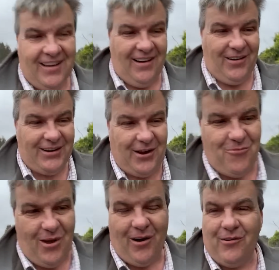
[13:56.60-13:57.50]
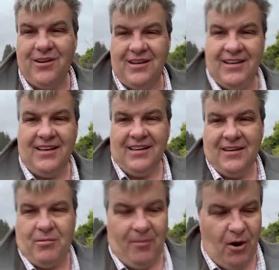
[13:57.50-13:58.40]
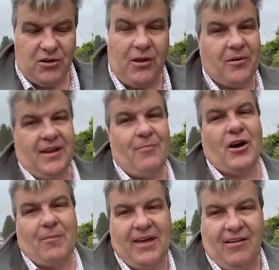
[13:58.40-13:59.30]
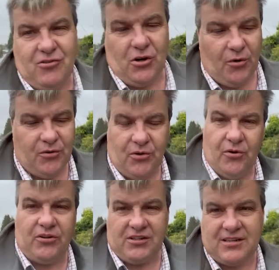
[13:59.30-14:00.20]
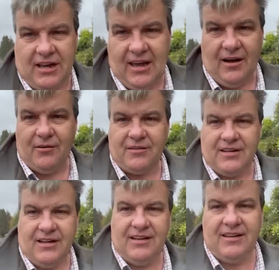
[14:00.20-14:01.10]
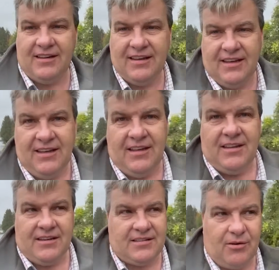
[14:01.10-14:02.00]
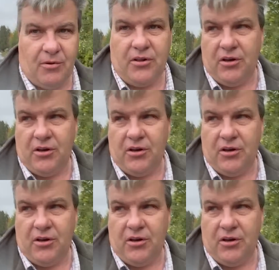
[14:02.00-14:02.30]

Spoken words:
I don't know. But I might do that one day. I might go back there and knock on the door and just say hello and see what